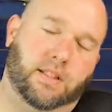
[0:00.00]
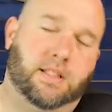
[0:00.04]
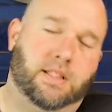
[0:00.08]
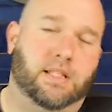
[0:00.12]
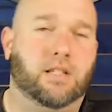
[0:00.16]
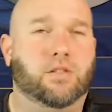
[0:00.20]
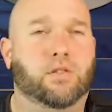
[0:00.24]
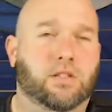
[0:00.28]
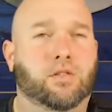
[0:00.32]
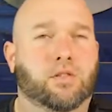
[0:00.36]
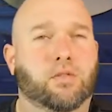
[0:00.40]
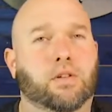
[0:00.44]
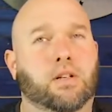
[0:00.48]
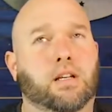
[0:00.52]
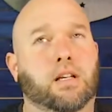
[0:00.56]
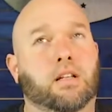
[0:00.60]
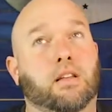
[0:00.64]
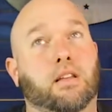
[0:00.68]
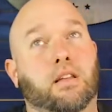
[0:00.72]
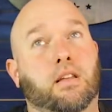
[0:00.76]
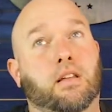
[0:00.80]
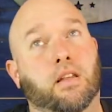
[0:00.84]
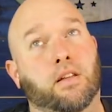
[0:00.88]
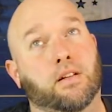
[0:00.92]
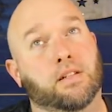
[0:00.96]
It says, do it again
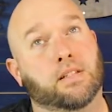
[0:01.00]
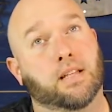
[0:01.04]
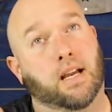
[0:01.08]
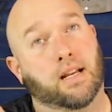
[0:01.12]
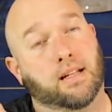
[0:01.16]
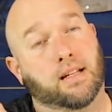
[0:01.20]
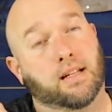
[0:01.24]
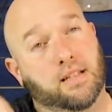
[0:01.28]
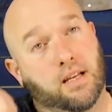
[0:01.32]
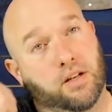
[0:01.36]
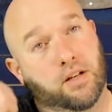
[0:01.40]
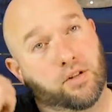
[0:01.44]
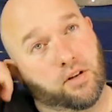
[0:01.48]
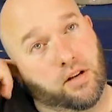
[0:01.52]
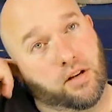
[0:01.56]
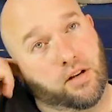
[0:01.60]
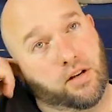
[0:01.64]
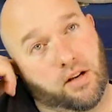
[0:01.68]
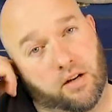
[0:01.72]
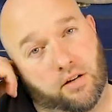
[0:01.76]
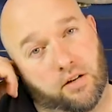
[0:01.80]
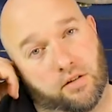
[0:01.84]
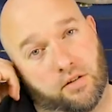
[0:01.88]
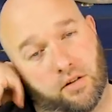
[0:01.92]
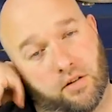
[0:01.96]
to the other side. Touch your
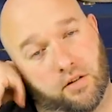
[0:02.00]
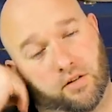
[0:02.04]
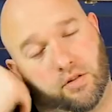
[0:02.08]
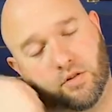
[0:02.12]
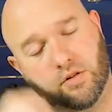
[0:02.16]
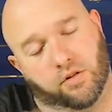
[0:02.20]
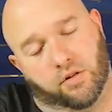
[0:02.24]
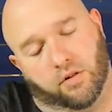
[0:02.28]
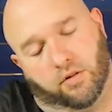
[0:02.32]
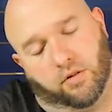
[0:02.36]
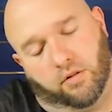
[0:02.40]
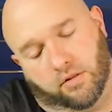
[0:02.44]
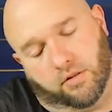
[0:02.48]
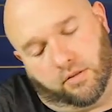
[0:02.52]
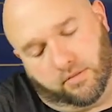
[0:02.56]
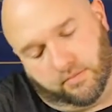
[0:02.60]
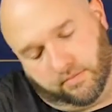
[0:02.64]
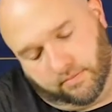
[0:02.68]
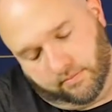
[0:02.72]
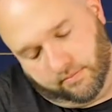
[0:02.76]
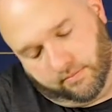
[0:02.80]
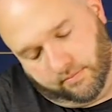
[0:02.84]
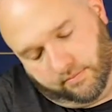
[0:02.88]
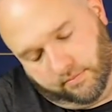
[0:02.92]
ear to your shoulder.